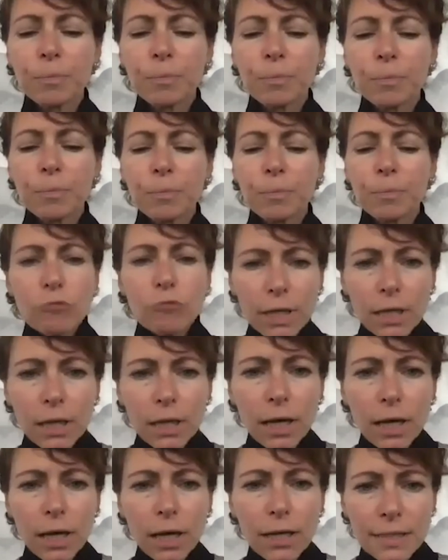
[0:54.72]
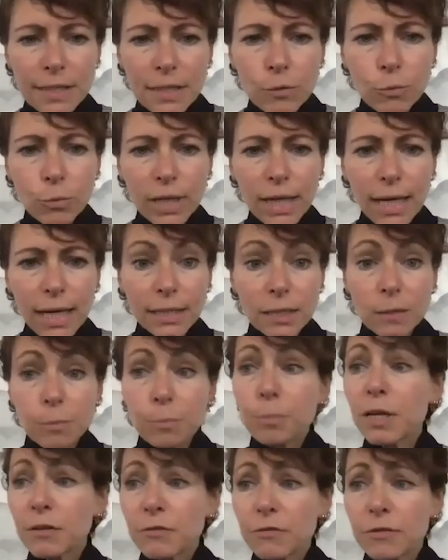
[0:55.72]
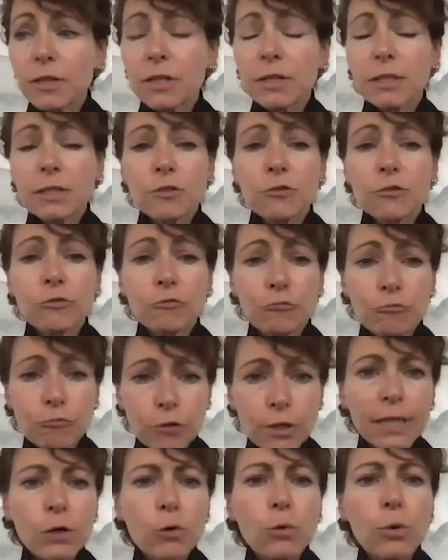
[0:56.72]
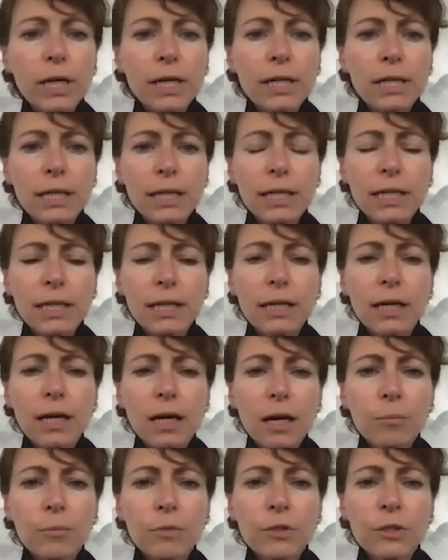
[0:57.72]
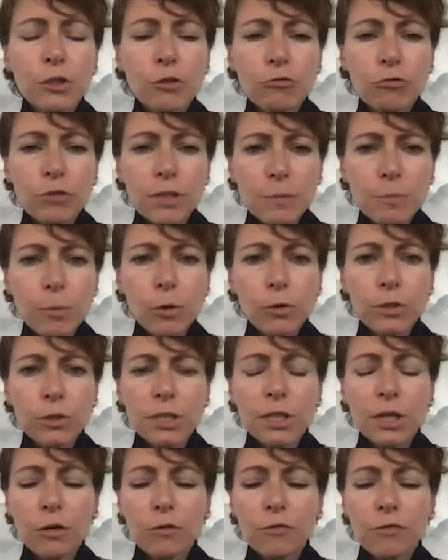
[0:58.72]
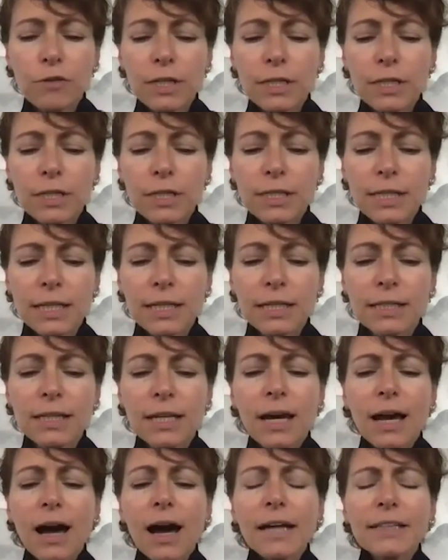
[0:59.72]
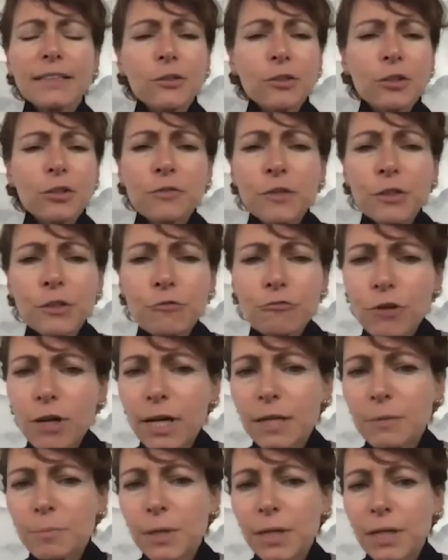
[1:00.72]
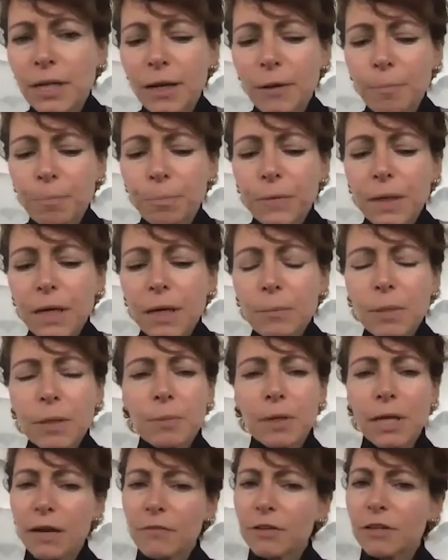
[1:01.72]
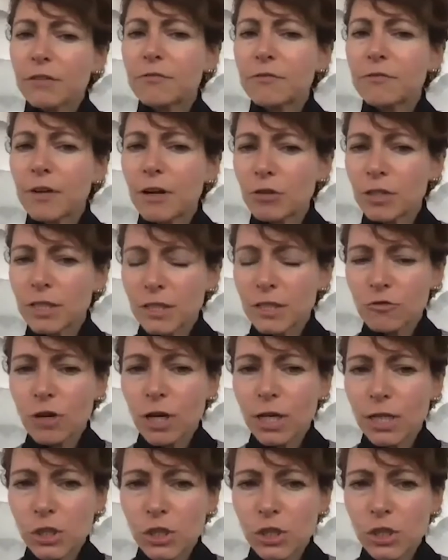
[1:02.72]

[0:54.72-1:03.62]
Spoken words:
we realized that we had to pivot really quickly to respond to COVID. And I don't know if you've read, but people are having very strange,